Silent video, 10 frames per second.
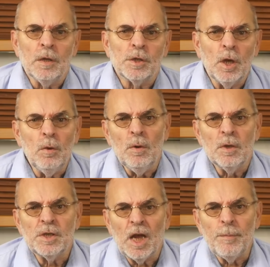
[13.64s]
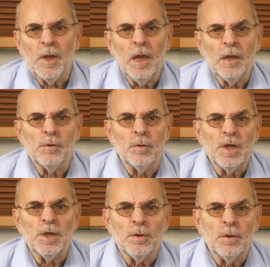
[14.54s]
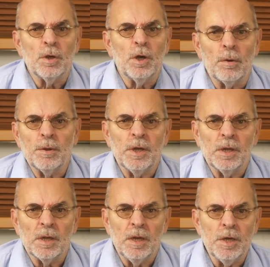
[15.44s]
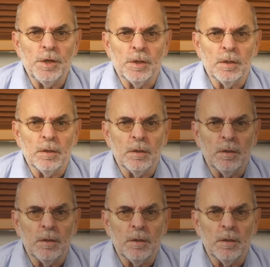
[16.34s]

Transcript: So, time again to listen to the current incarnation.